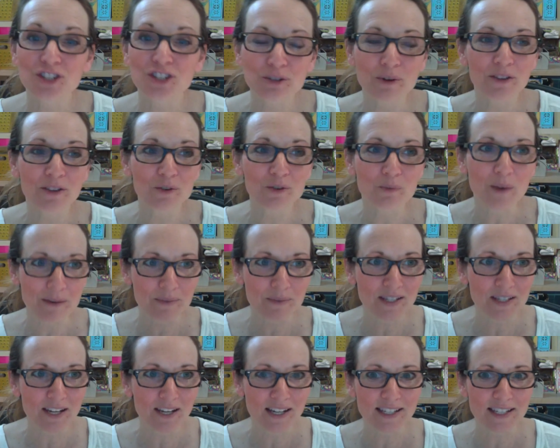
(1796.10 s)
two other
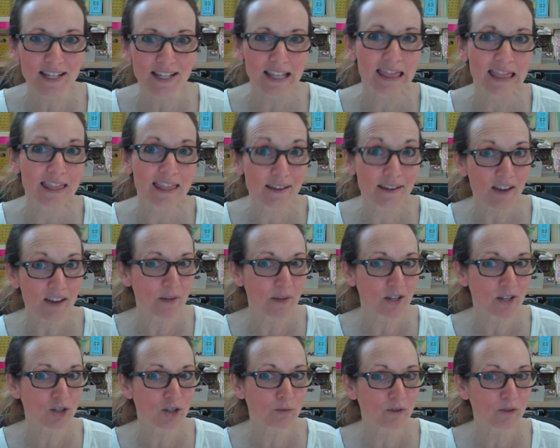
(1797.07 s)
websites that I think I've
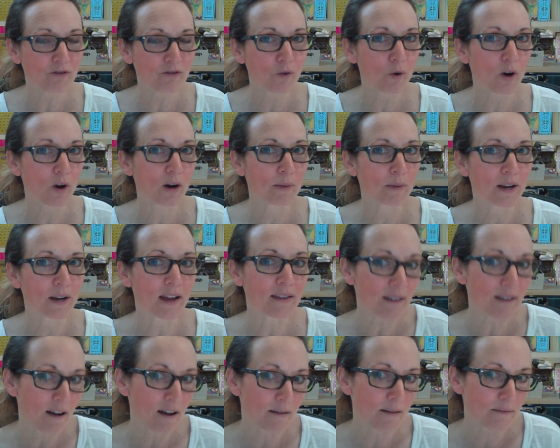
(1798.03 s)
mentioned before, but
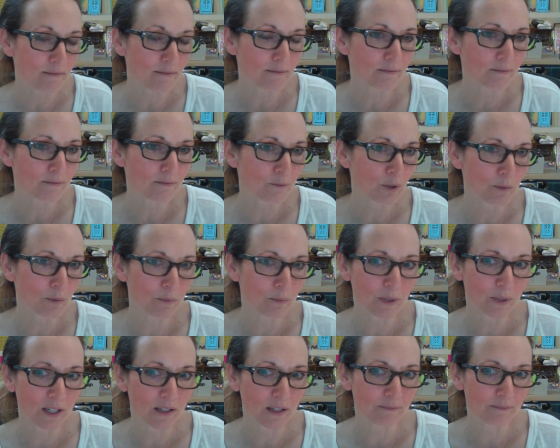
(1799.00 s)
I thought would
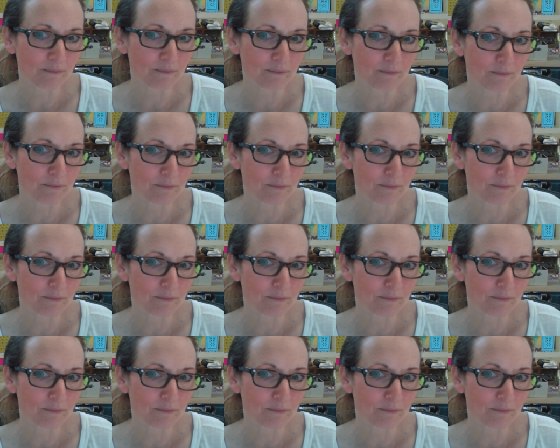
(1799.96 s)
be